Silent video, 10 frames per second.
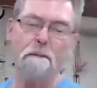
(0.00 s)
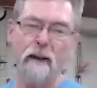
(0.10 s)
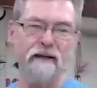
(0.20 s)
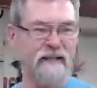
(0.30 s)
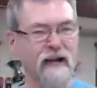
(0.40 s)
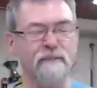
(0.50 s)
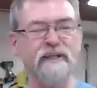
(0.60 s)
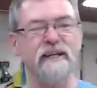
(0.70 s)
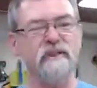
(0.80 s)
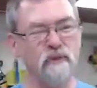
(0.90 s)
But
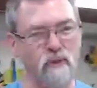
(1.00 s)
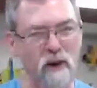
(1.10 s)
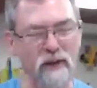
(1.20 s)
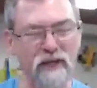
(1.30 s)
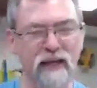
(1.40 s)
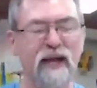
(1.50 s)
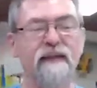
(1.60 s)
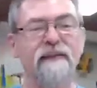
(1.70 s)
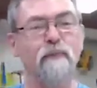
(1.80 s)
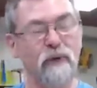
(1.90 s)
Carbatec is growing,
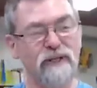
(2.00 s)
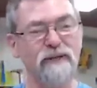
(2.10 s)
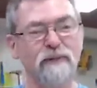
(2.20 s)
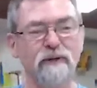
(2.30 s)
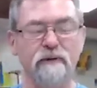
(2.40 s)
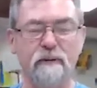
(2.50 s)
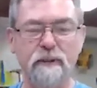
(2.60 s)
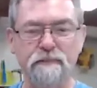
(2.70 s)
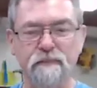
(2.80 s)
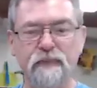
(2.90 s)
and they want to keep on
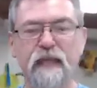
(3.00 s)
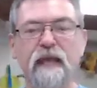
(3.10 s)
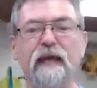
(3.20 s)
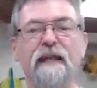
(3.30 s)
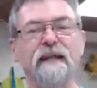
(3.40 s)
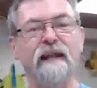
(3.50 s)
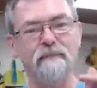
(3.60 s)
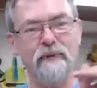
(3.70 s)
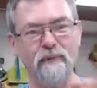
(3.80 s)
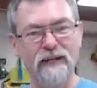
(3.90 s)
growing. Now
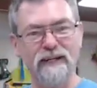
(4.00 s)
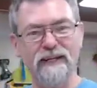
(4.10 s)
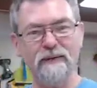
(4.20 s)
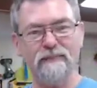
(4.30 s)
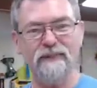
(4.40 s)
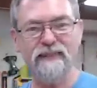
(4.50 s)
let me read here.